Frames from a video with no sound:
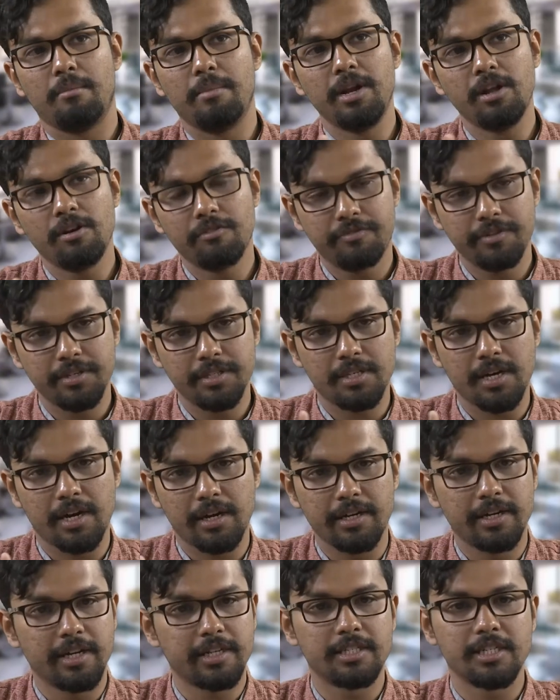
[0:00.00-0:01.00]
many of his
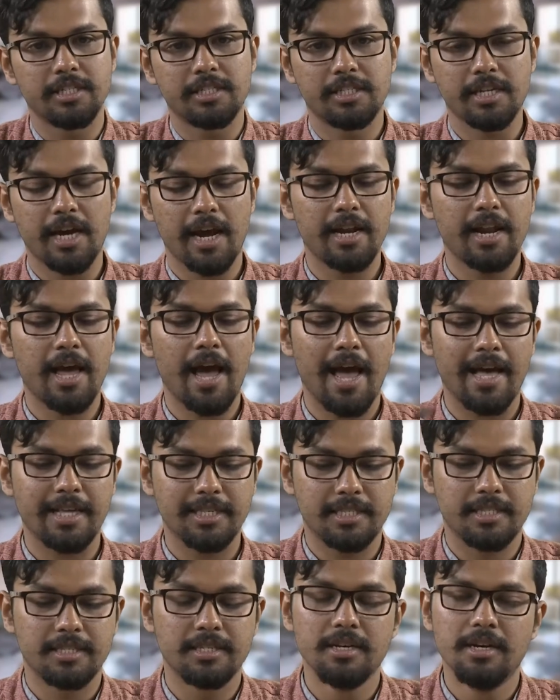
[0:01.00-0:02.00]
architecture style
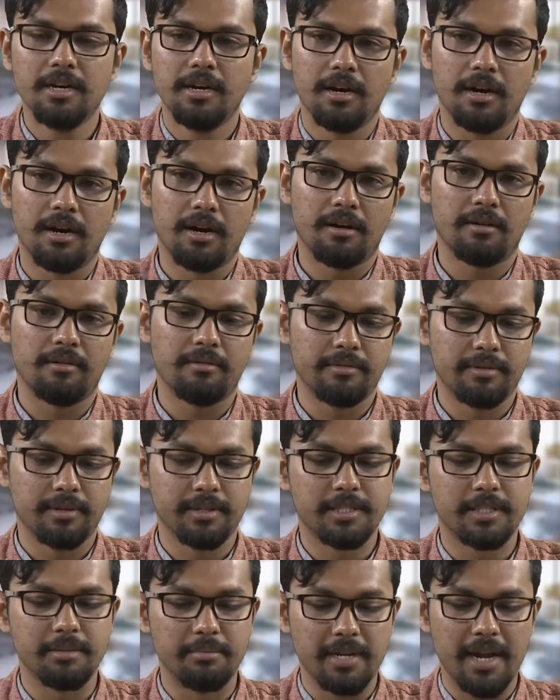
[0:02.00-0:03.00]
has
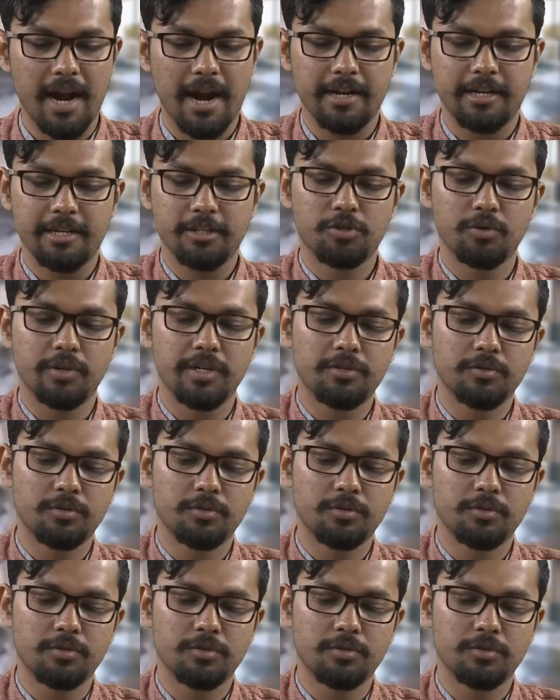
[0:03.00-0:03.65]
uh, similarity. So it